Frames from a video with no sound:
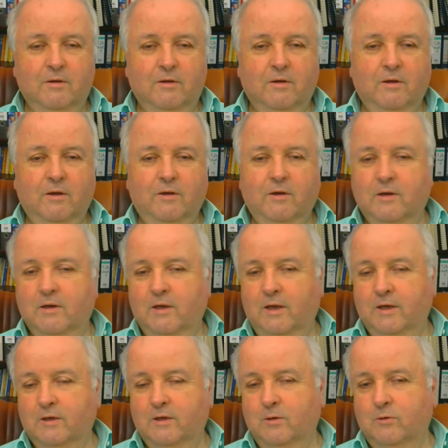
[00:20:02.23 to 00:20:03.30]
I didn't
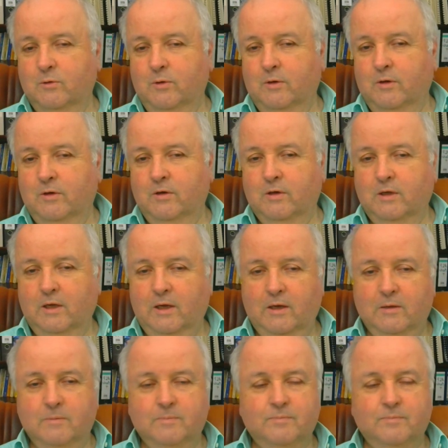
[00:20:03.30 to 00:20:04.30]
like doing it again.